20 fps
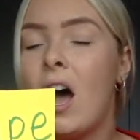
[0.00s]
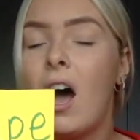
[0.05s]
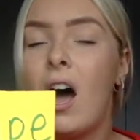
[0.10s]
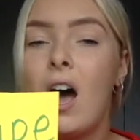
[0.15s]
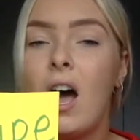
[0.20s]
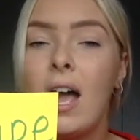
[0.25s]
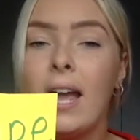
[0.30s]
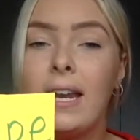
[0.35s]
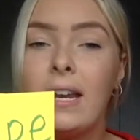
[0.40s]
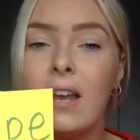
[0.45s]

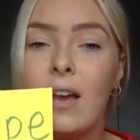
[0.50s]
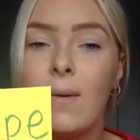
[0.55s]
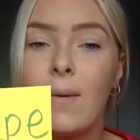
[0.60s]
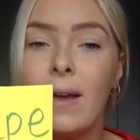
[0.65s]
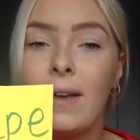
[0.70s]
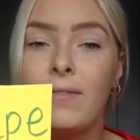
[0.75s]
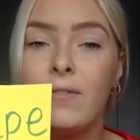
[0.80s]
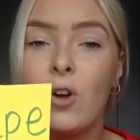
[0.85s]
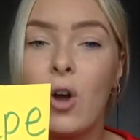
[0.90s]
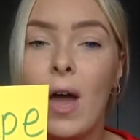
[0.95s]
I know
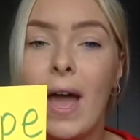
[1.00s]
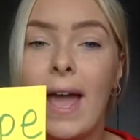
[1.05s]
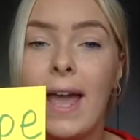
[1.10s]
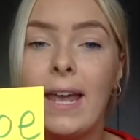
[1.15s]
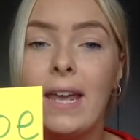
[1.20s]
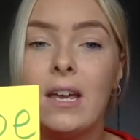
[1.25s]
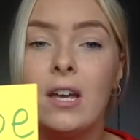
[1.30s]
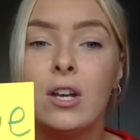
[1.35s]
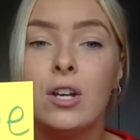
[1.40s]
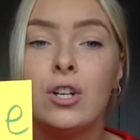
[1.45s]
I've got
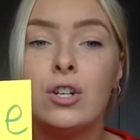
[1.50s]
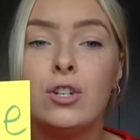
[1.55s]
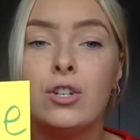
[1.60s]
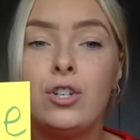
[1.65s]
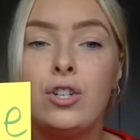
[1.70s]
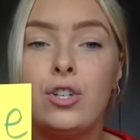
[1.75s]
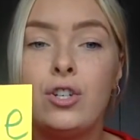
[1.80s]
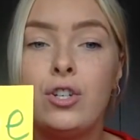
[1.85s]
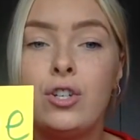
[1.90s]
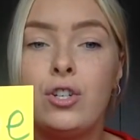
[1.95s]
a
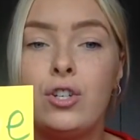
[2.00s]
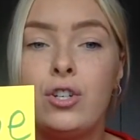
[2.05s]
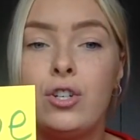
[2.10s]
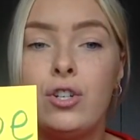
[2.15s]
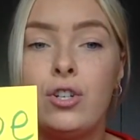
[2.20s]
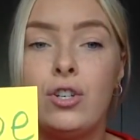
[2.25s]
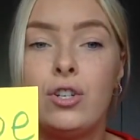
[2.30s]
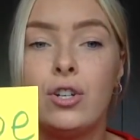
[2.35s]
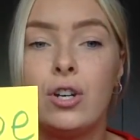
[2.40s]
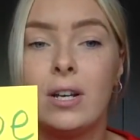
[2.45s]

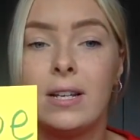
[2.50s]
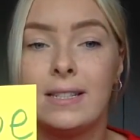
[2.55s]
sh